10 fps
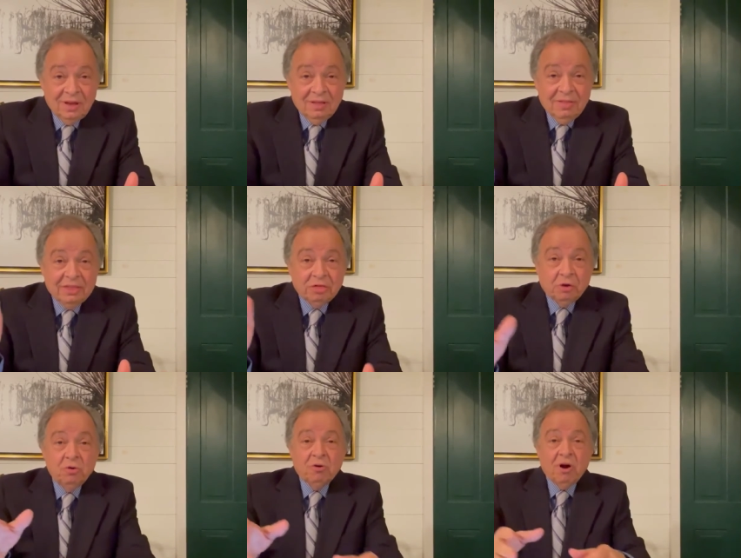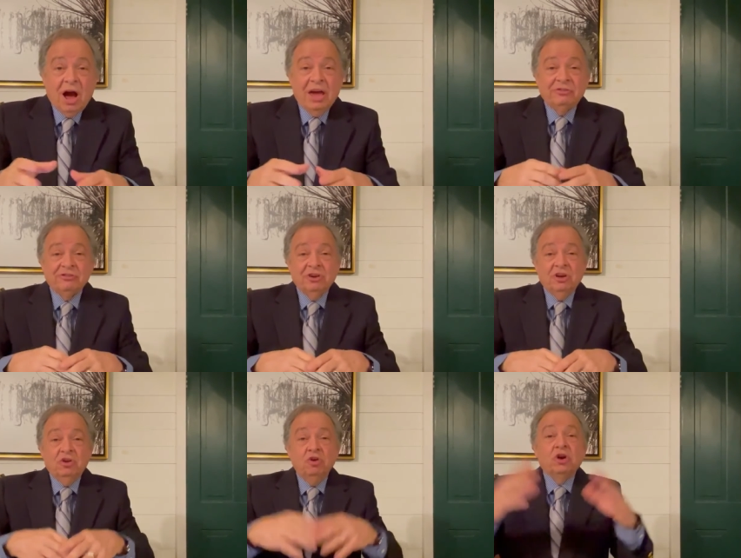that through Christ,
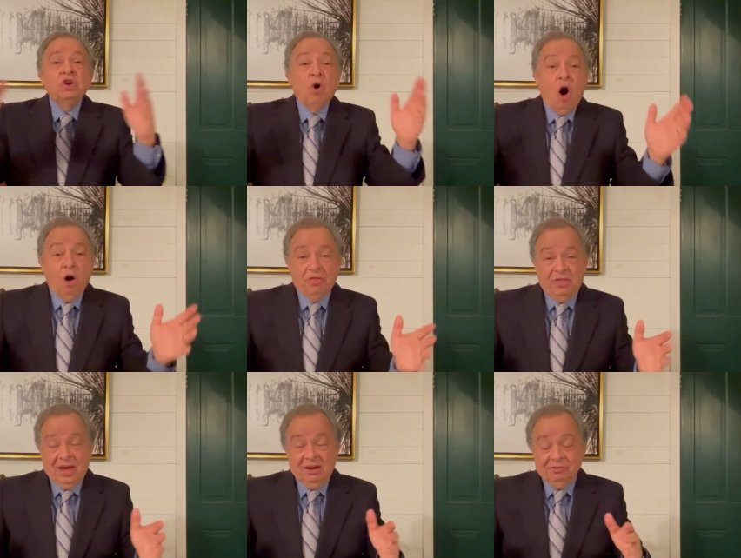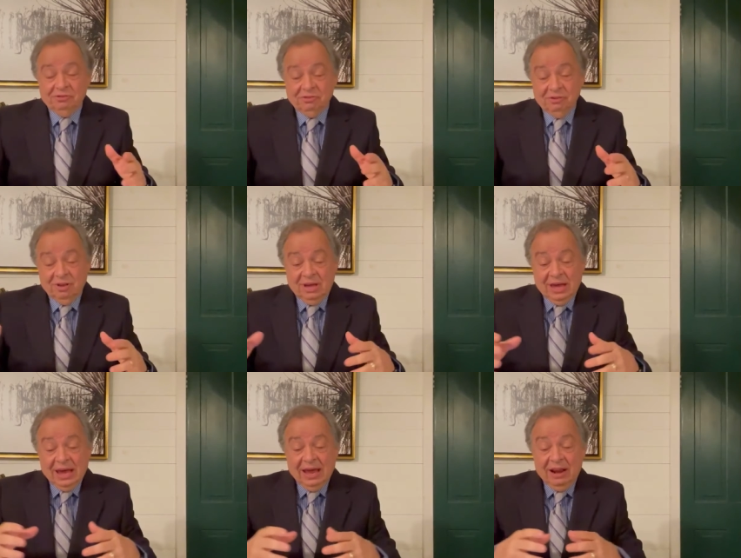you can do all things,
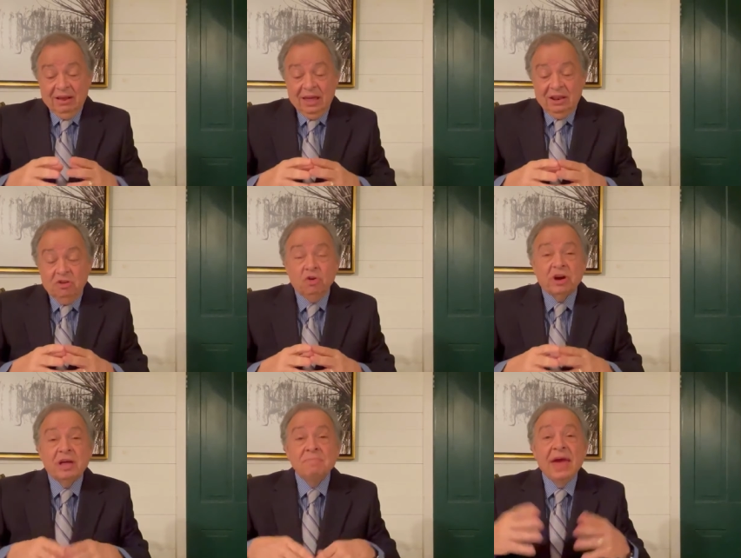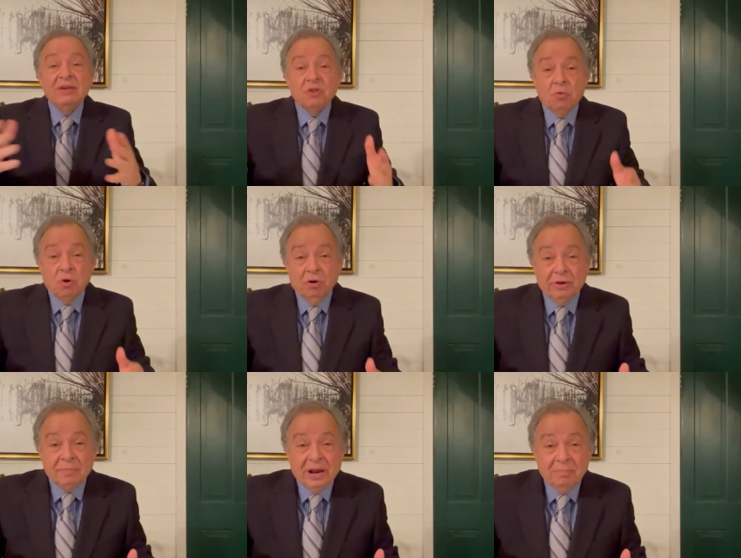and, and you can make the world a
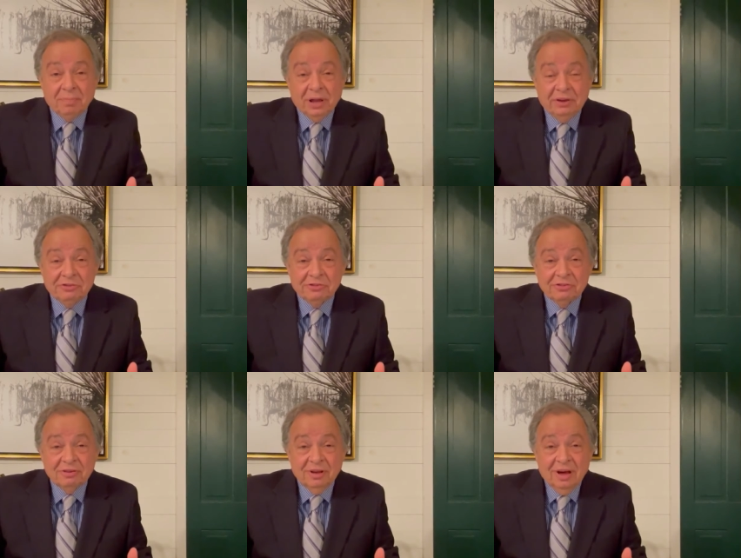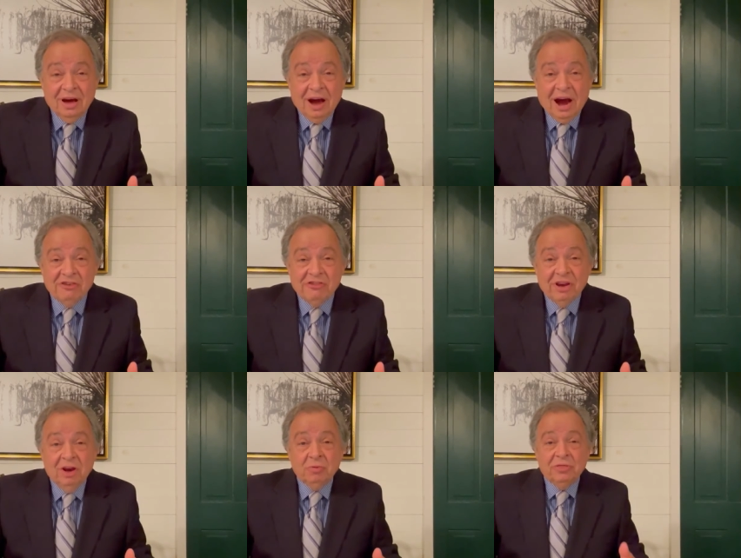better place. I
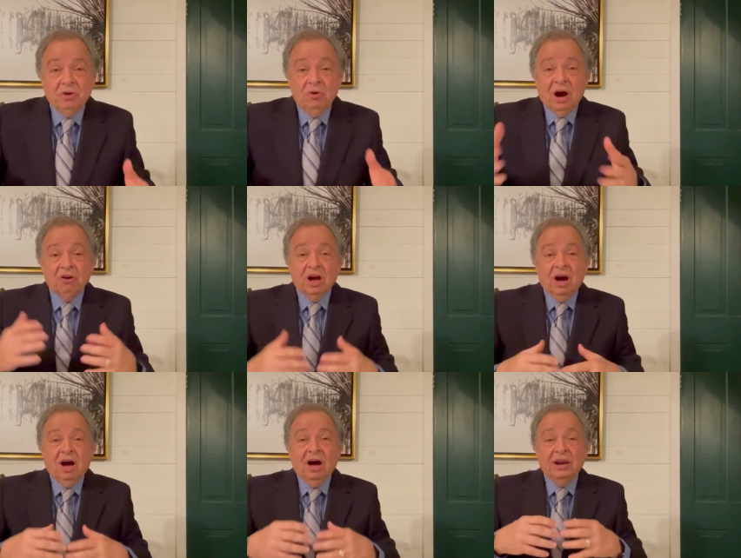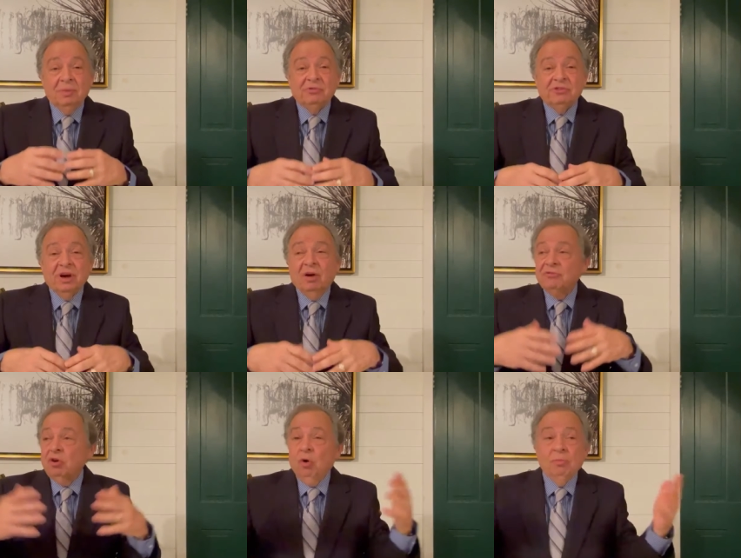shared with you how God himself
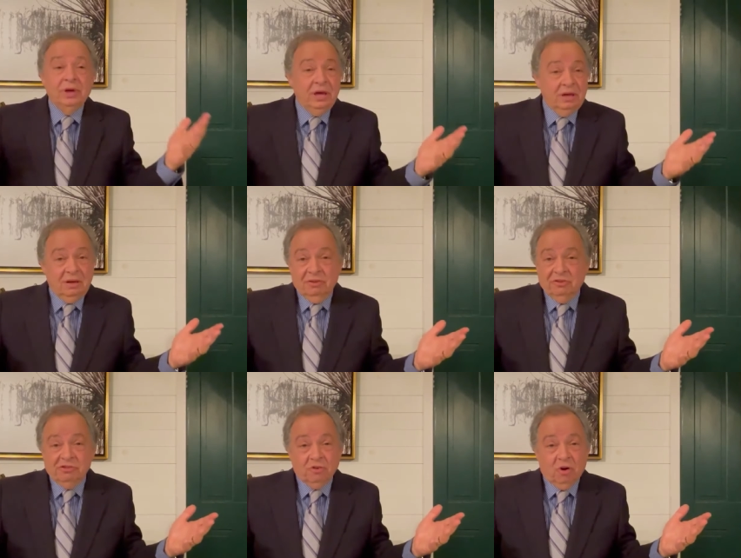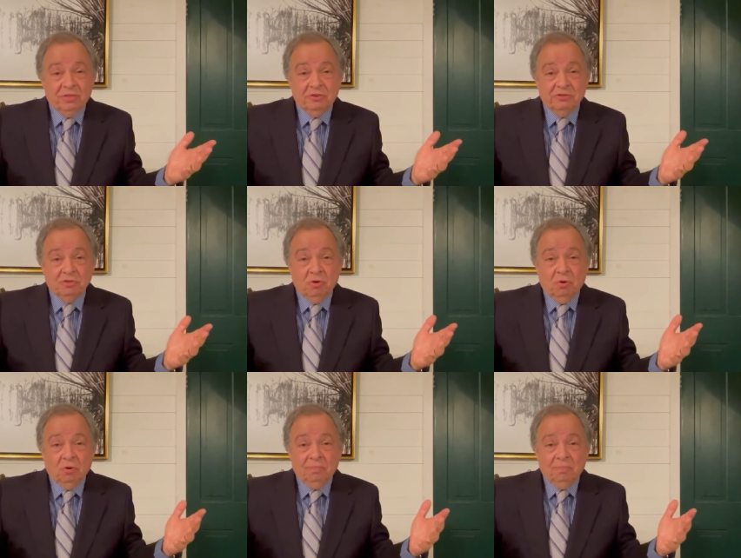told me to start this school.